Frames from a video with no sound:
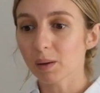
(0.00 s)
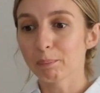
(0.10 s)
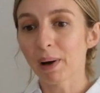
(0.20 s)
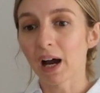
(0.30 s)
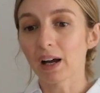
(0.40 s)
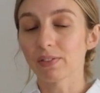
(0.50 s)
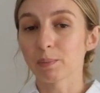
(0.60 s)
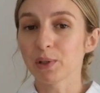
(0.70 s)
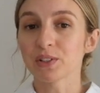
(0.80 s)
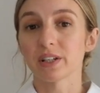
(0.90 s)
But the
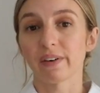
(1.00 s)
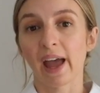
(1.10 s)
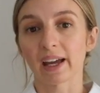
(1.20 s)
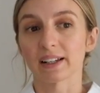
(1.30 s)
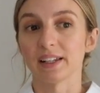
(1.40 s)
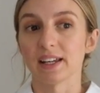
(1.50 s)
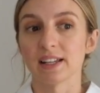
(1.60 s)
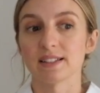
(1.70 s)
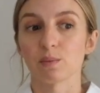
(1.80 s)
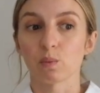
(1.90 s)
beauty of Acne
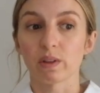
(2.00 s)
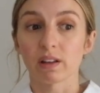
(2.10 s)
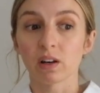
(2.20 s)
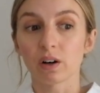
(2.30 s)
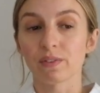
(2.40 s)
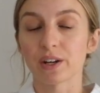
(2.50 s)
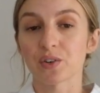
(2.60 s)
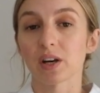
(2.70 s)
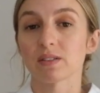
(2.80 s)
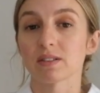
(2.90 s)
is with a lot of their
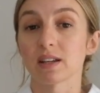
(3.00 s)
trousers,